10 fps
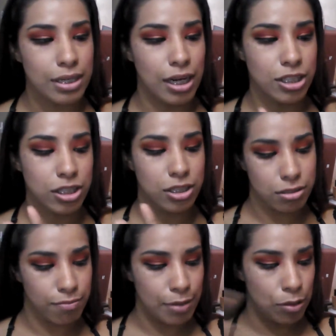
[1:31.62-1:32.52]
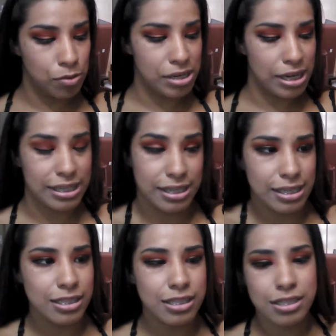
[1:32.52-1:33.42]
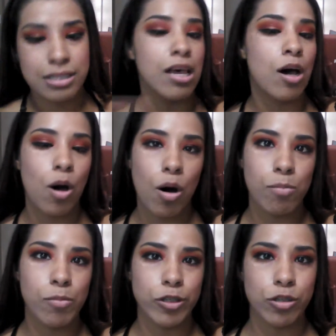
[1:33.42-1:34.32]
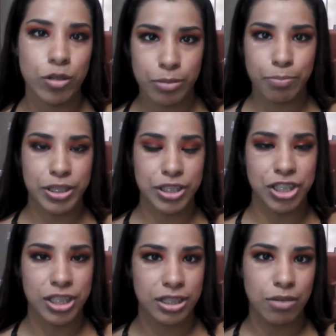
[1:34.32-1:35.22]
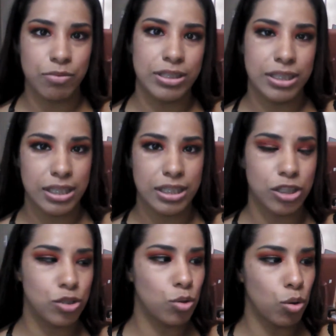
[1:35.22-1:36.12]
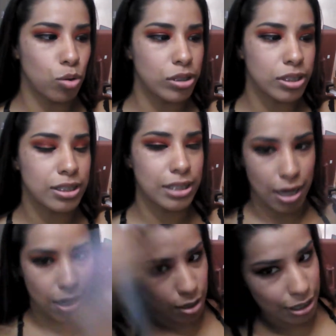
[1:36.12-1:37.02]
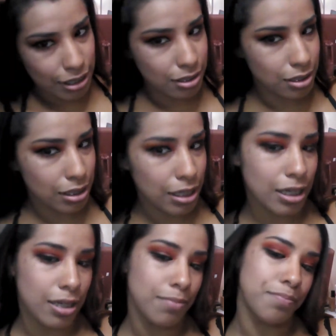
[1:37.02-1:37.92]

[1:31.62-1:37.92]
I just feel like it's almost all the brushes that we see in the stores. Now, let's see.